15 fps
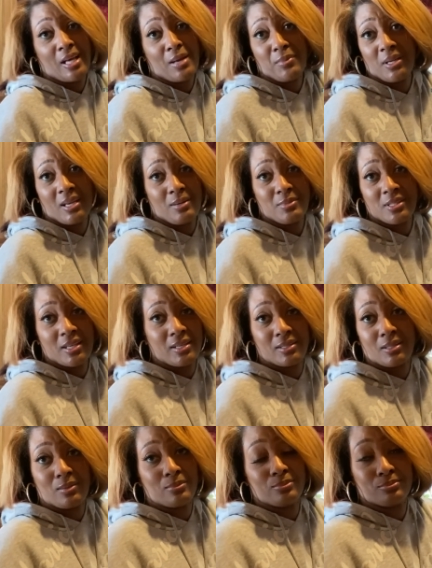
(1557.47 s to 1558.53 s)
I mean, I'm
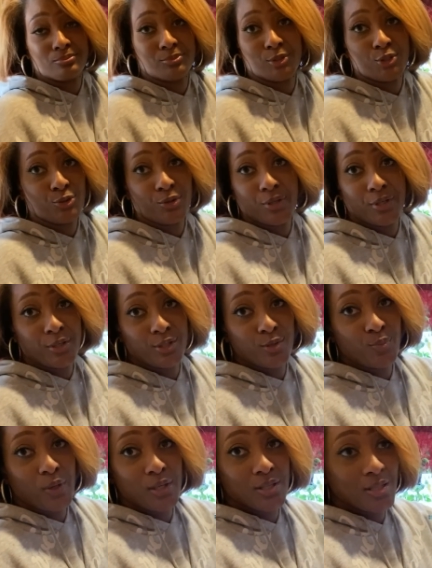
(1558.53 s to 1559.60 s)
taking up majority of the
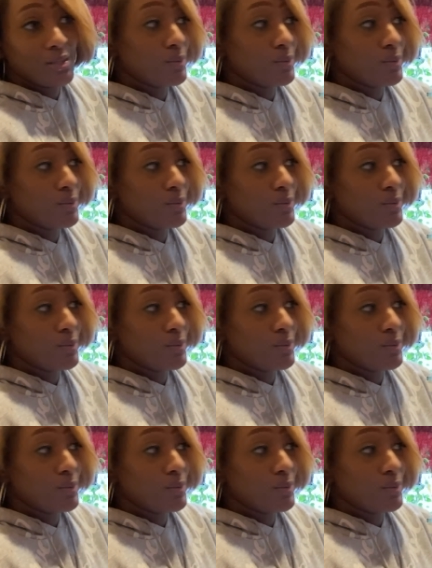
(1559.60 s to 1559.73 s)
space